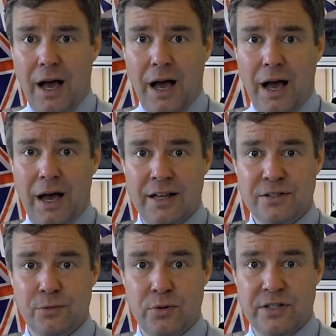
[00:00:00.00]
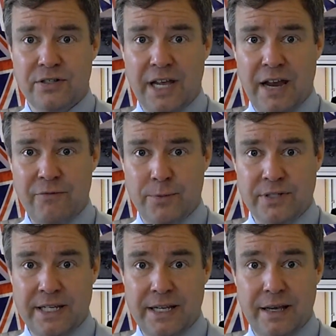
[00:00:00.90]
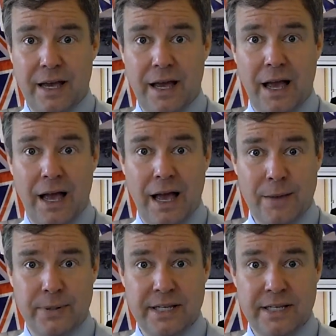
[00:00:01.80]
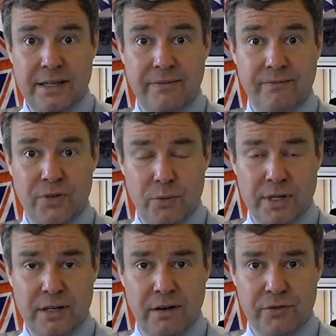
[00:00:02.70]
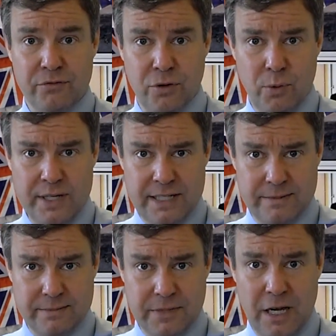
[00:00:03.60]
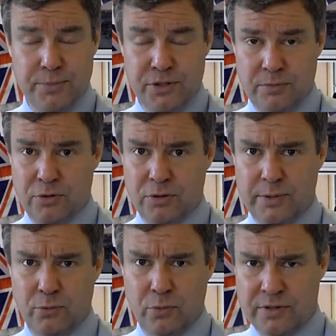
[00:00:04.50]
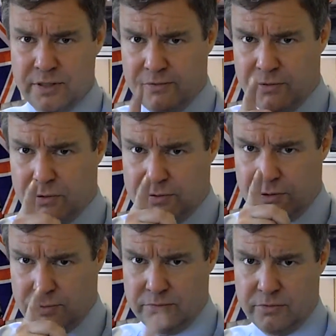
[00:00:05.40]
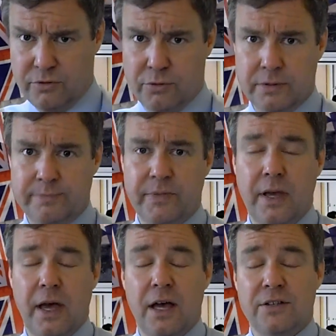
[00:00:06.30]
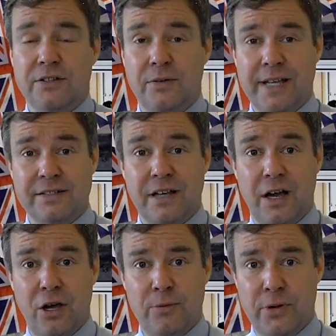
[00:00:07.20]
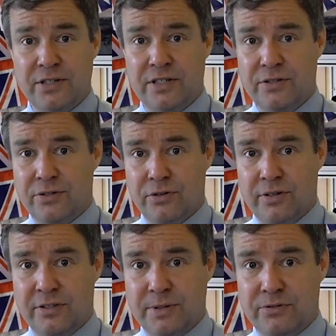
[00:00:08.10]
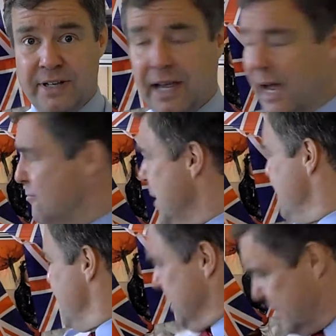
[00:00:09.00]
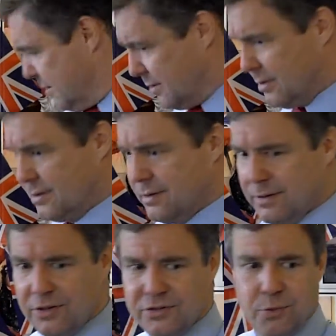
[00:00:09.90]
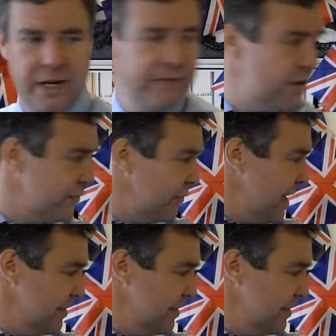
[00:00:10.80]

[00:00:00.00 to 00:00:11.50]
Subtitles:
I'd like to wish everybody a happy viewing of the royal wedding. I presume you'll all be watching it, of course you will. So yes, I hope you actually enjoy this special day, and remember to wave those flags.